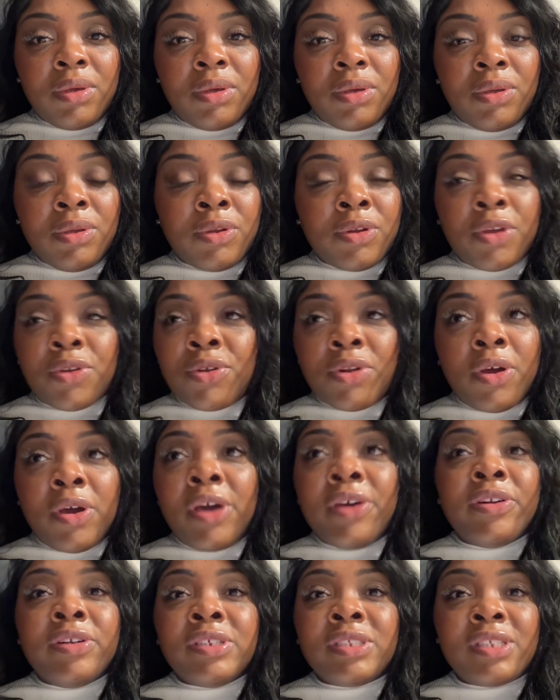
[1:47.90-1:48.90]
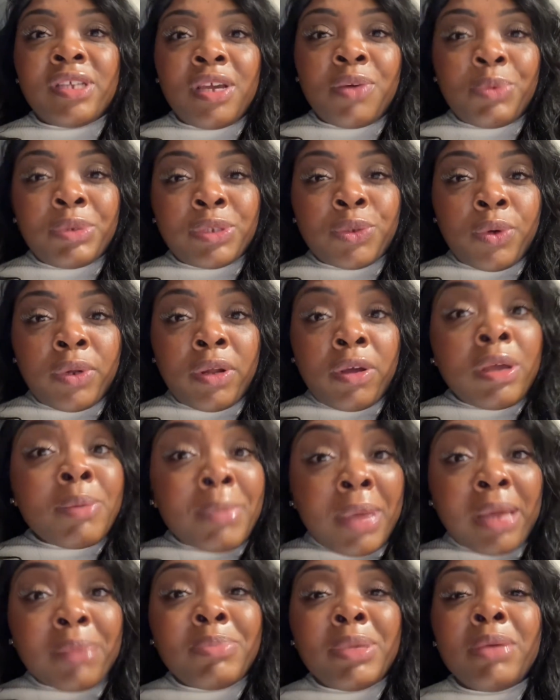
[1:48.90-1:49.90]
You know, you don't understand what's going on. It
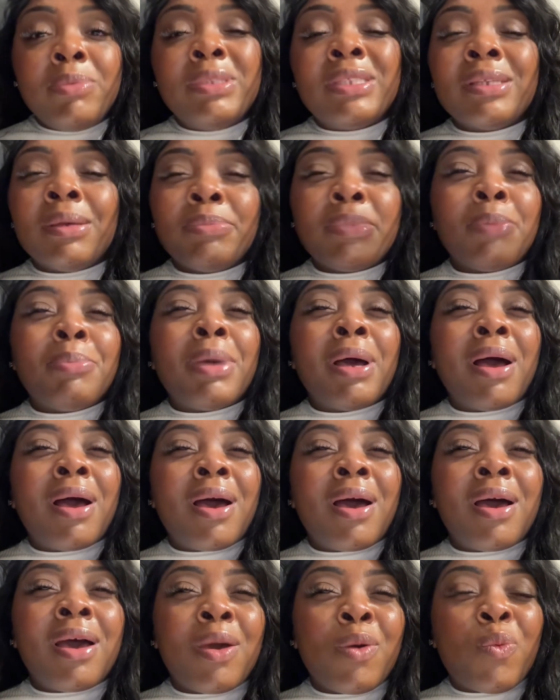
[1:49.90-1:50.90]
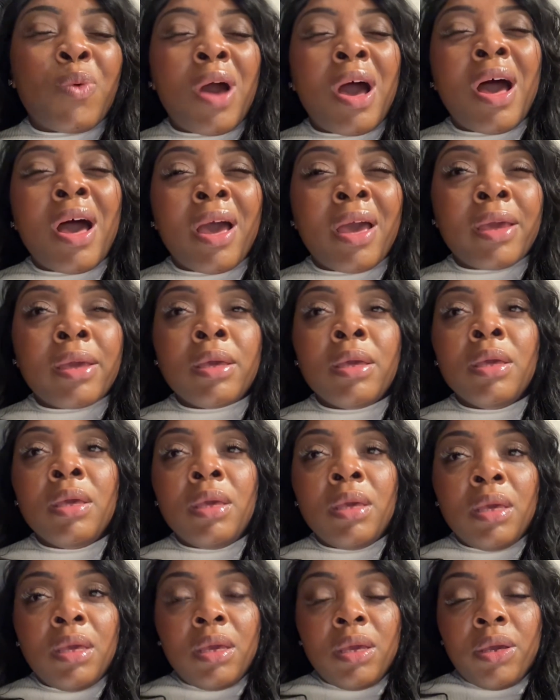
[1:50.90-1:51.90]
might be something behind why
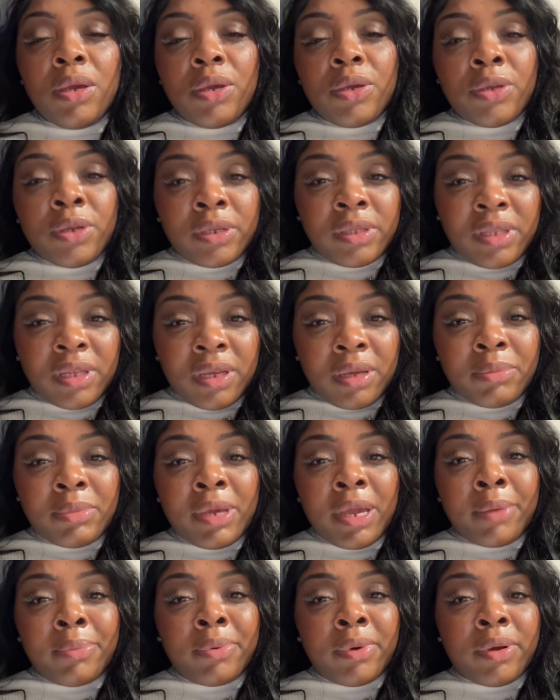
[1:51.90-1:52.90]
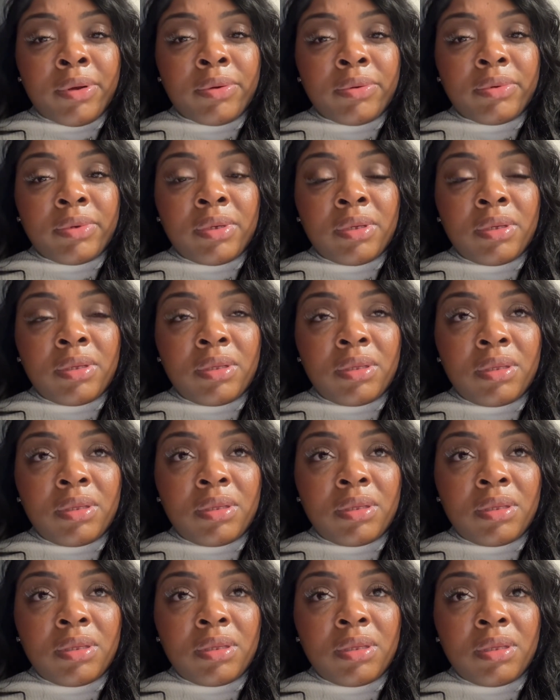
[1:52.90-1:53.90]
your thumb got broke.
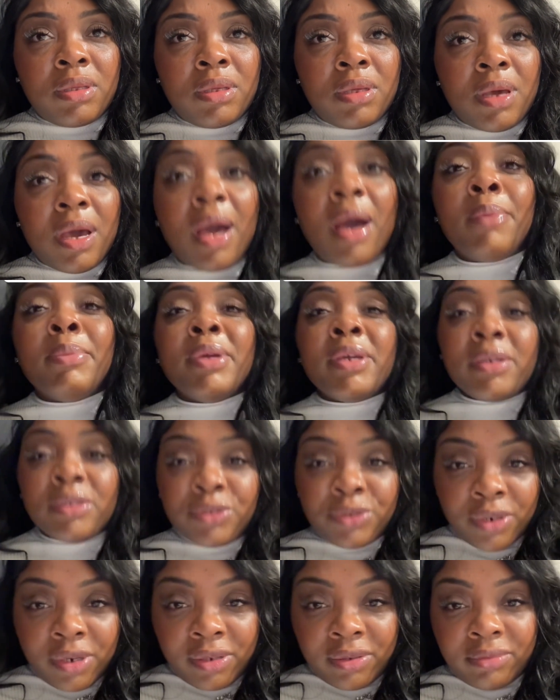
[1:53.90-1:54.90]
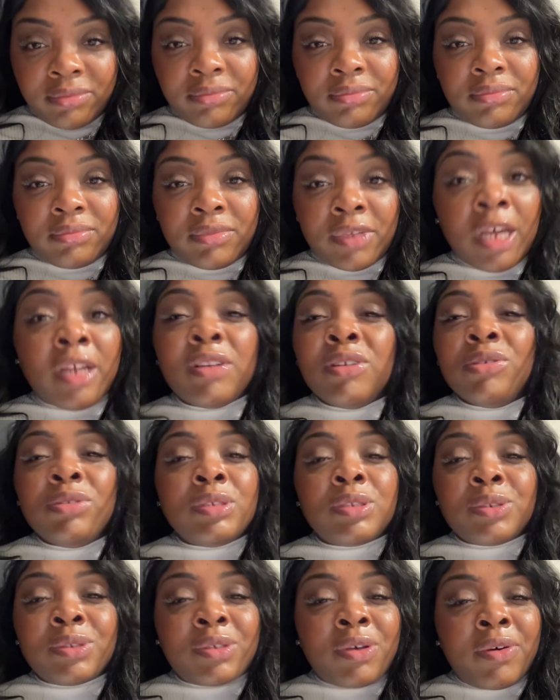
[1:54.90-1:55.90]
I'm in control. I knew this
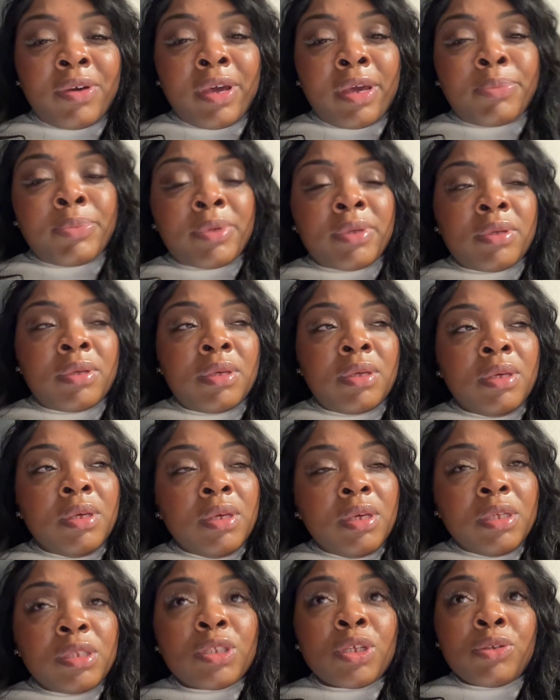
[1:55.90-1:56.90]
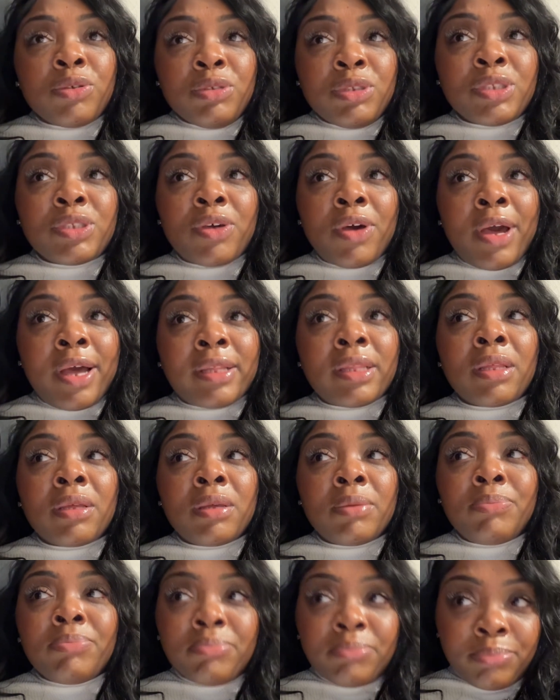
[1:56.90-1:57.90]
was going to happen. So you're just going to have
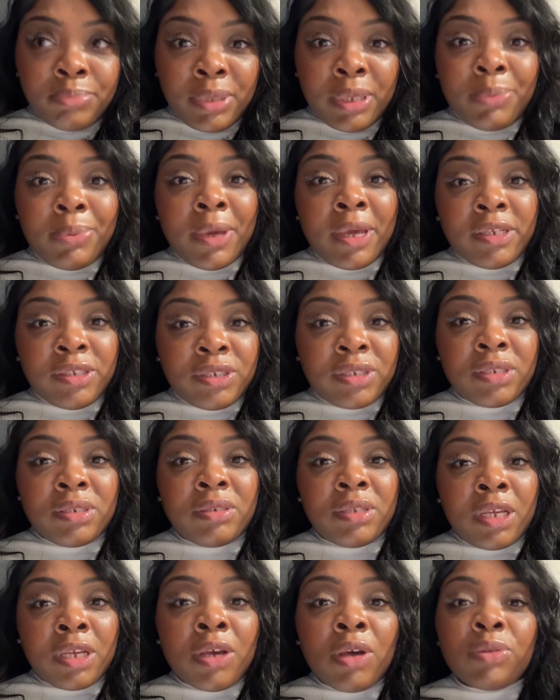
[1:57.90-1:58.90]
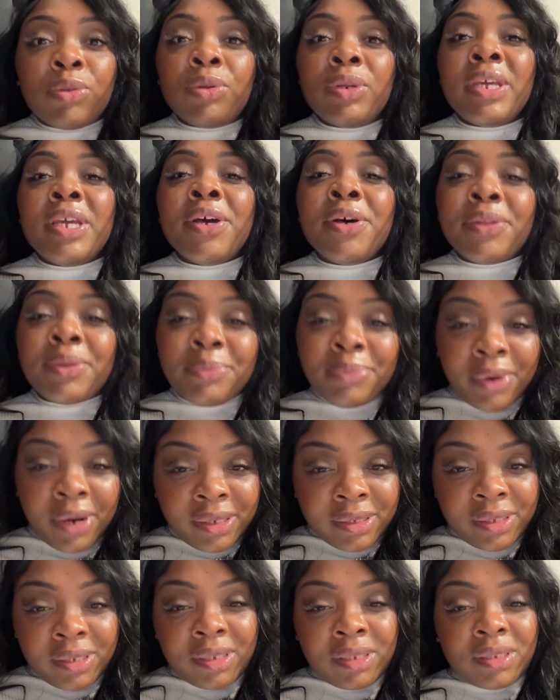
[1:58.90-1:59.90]
to be patient and go through the healing
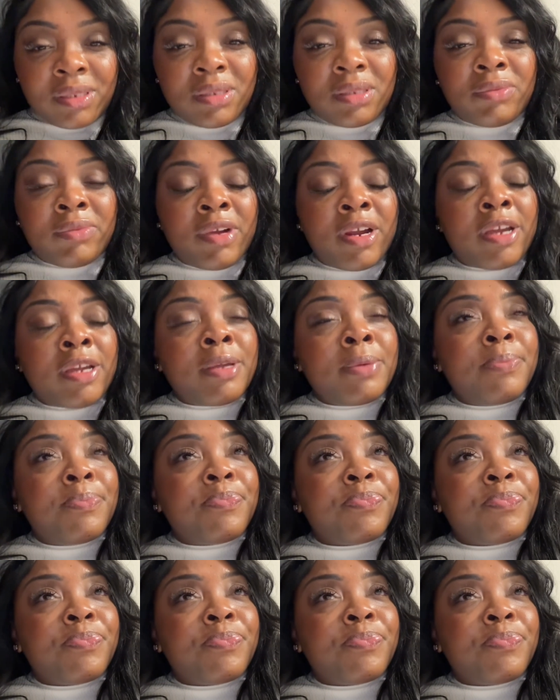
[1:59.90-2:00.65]
process, right?